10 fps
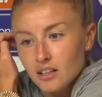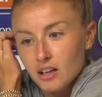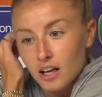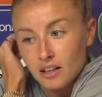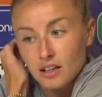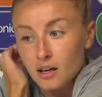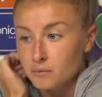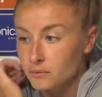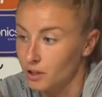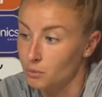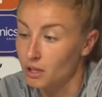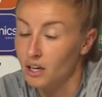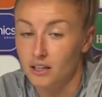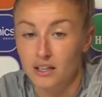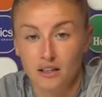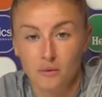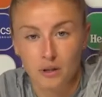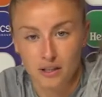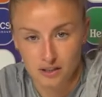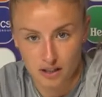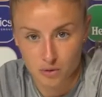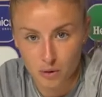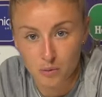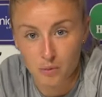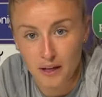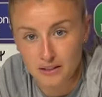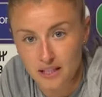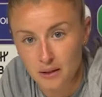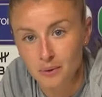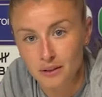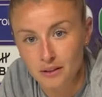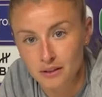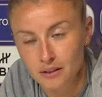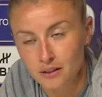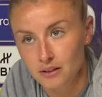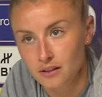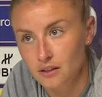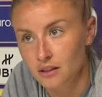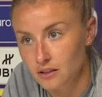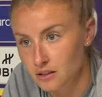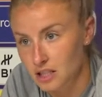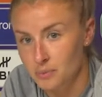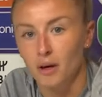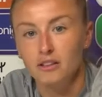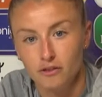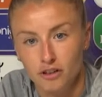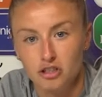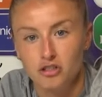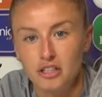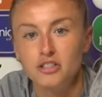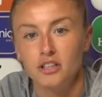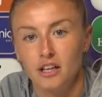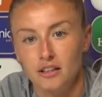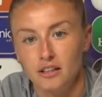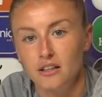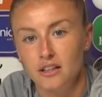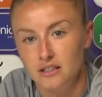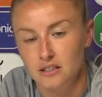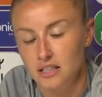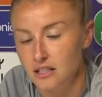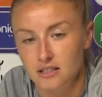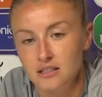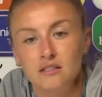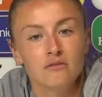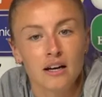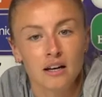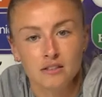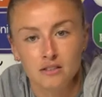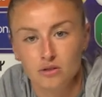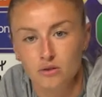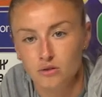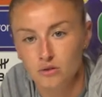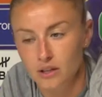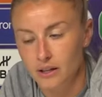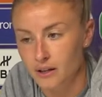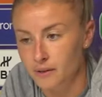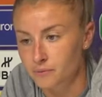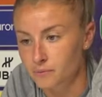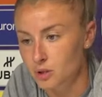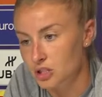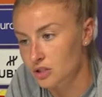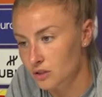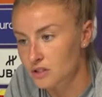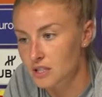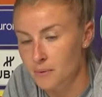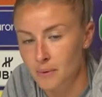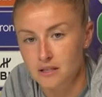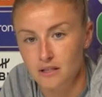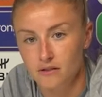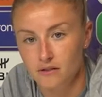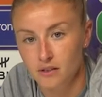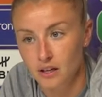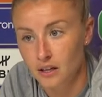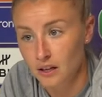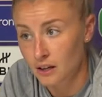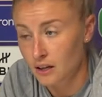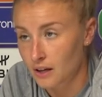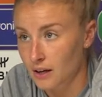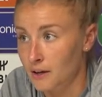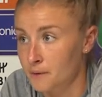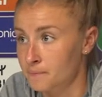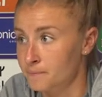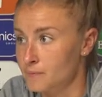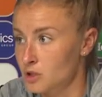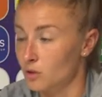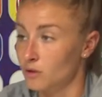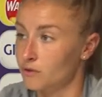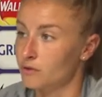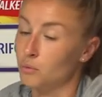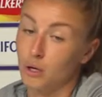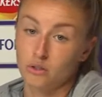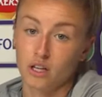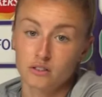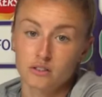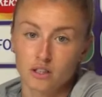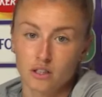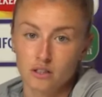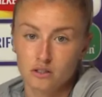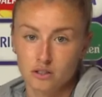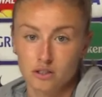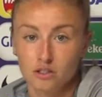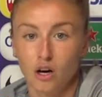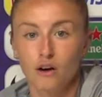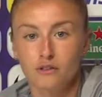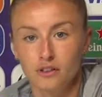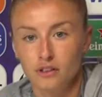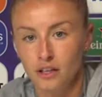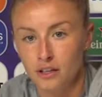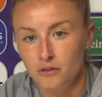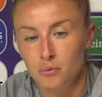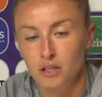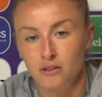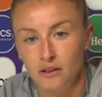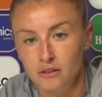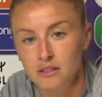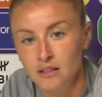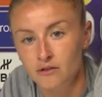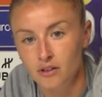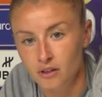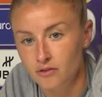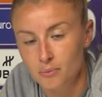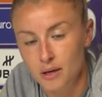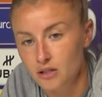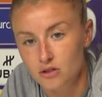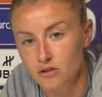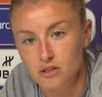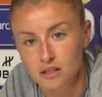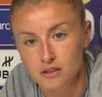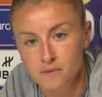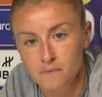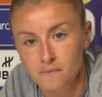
I think I'm. Um, you know, we're lucky that we're such a well prepared team, and despite the frustration, I think it doesn't derail us at all, um, which is obviously a massive. Um, sort of well done to, to the staff and, and everybody around the team for, for making sure it doesn't